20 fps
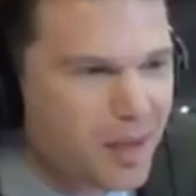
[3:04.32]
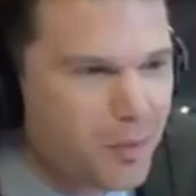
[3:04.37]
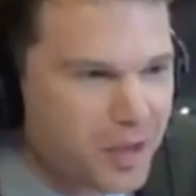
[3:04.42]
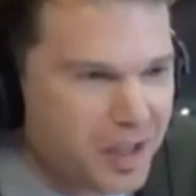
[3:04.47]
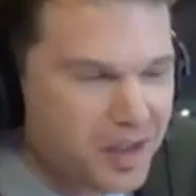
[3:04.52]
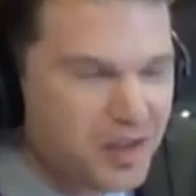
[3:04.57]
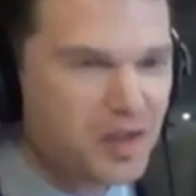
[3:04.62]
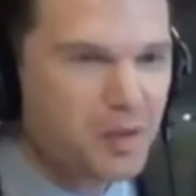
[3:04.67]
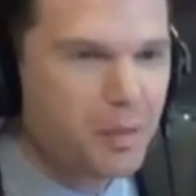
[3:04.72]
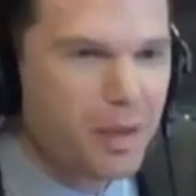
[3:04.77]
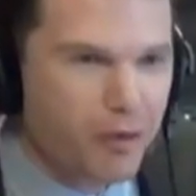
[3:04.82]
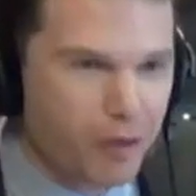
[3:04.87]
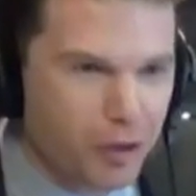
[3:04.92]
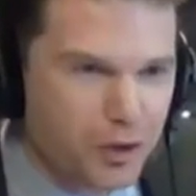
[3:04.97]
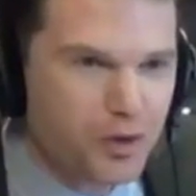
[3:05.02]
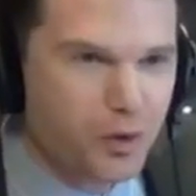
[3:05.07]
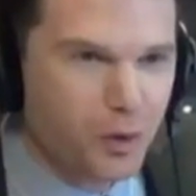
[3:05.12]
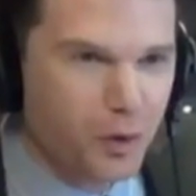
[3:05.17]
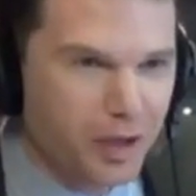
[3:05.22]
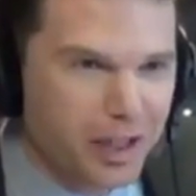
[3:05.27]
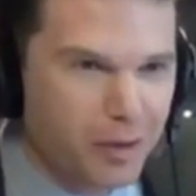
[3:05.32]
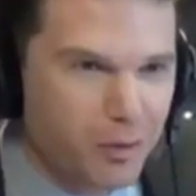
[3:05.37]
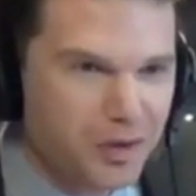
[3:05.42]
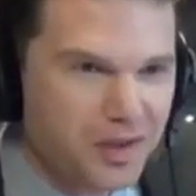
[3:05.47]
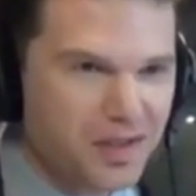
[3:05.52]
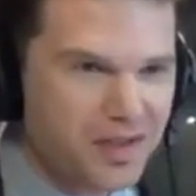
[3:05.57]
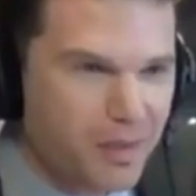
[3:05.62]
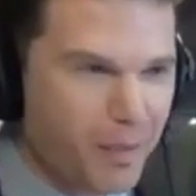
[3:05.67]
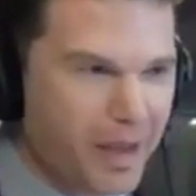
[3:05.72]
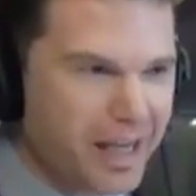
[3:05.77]
something spiritual. He
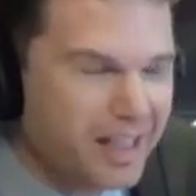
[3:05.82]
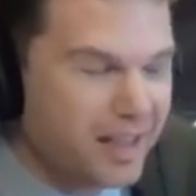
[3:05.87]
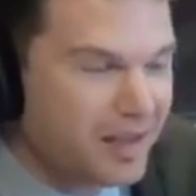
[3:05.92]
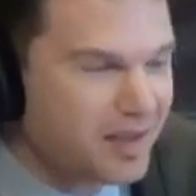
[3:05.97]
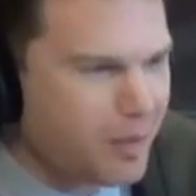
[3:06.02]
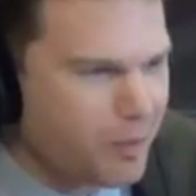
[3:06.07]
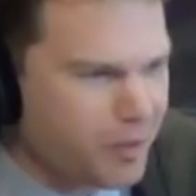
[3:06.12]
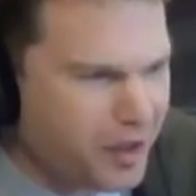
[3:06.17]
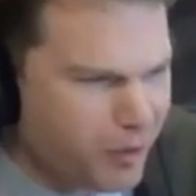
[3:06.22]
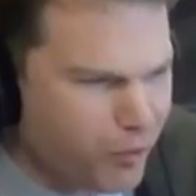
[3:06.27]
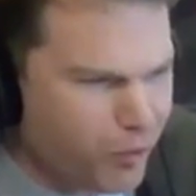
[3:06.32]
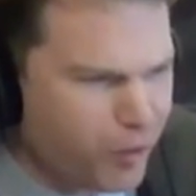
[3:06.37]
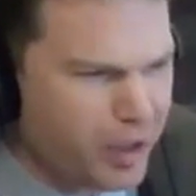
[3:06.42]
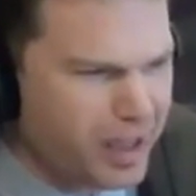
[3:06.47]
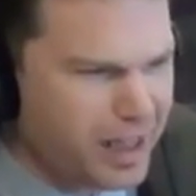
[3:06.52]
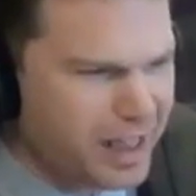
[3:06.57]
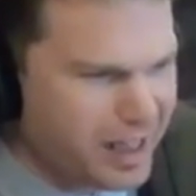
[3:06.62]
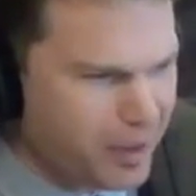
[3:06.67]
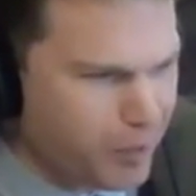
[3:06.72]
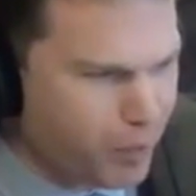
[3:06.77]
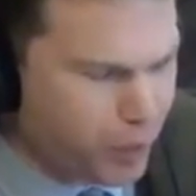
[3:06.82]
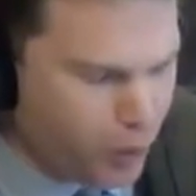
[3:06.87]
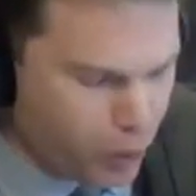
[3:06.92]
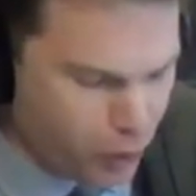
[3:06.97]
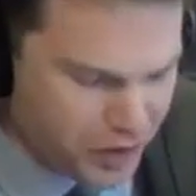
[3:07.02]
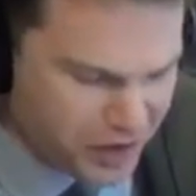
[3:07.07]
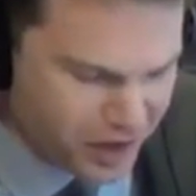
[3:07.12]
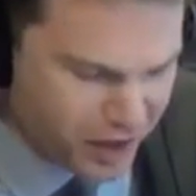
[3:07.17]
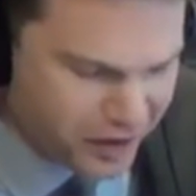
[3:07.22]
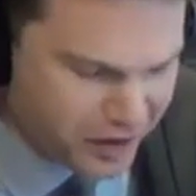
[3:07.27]
wants to make it something really
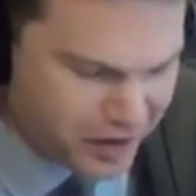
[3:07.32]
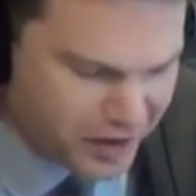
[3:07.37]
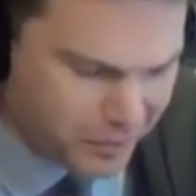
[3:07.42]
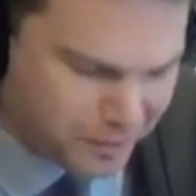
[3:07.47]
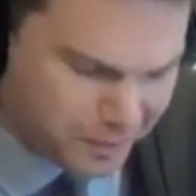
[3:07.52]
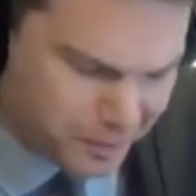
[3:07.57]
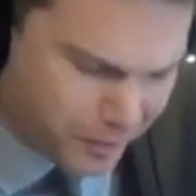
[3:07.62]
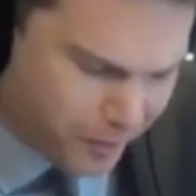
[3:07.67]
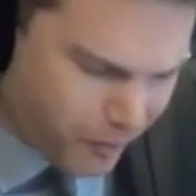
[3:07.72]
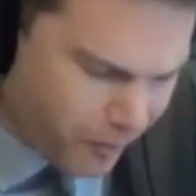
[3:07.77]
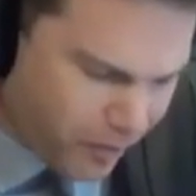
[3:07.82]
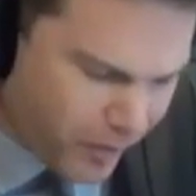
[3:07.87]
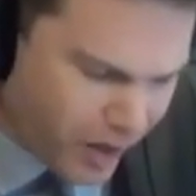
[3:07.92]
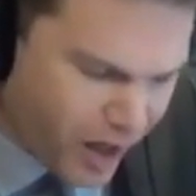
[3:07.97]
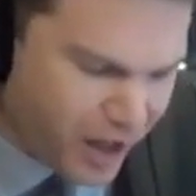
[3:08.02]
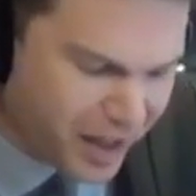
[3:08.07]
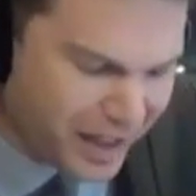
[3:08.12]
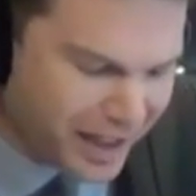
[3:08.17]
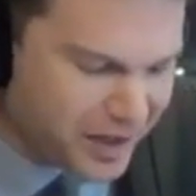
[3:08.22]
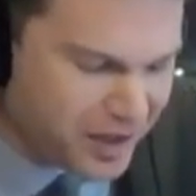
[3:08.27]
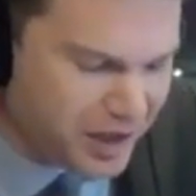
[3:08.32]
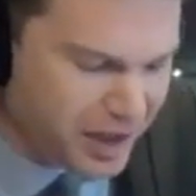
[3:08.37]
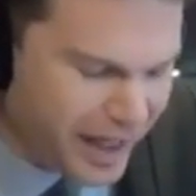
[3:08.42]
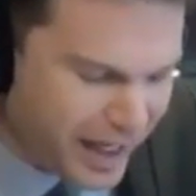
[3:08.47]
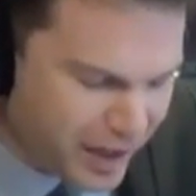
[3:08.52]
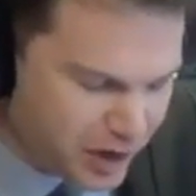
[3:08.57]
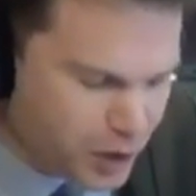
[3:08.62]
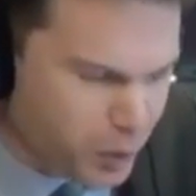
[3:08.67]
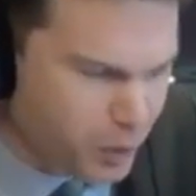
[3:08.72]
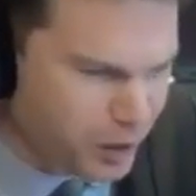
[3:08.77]
important and
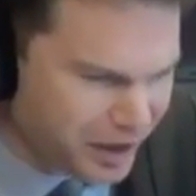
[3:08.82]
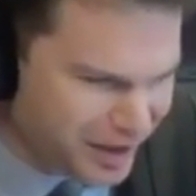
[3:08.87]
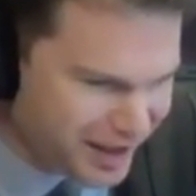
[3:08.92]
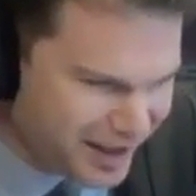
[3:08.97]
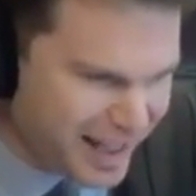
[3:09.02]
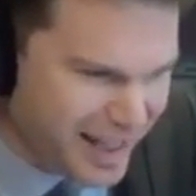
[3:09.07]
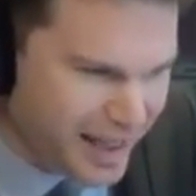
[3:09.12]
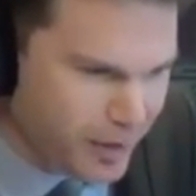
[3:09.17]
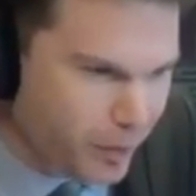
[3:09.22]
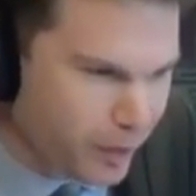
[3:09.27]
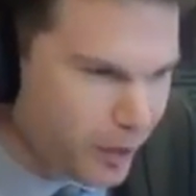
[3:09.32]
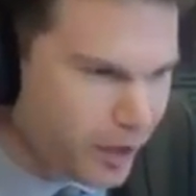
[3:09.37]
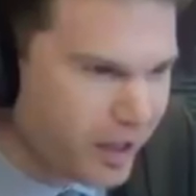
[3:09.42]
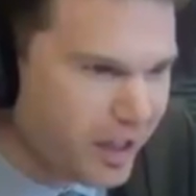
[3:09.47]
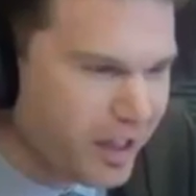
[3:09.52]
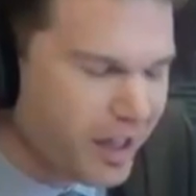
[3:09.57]
intellectual and deep.